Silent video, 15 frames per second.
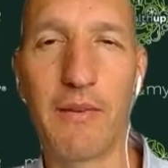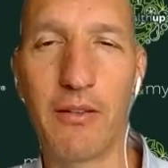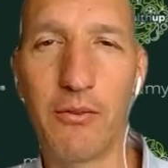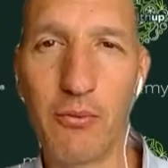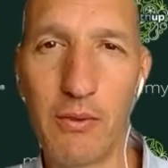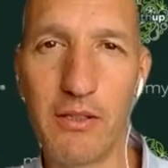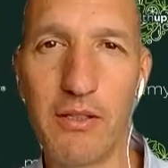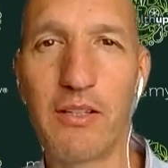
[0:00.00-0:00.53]

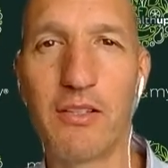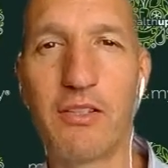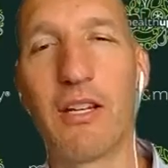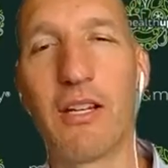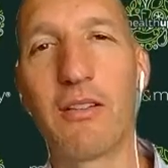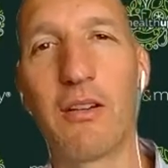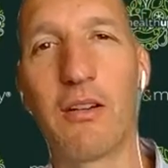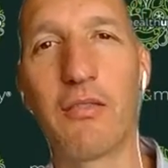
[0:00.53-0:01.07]
That's when you can
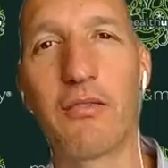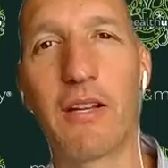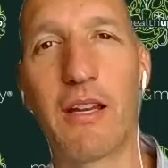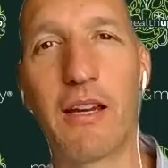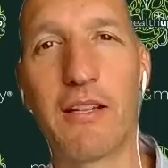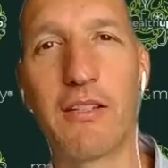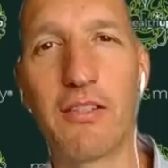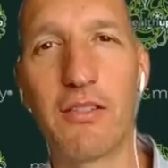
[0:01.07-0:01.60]
check
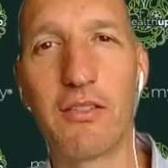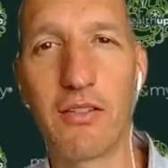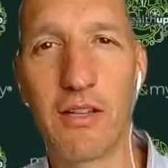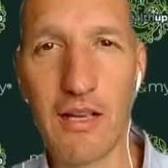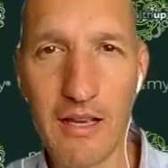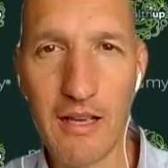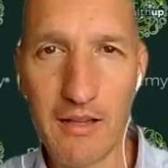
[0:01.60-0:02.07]
notifications.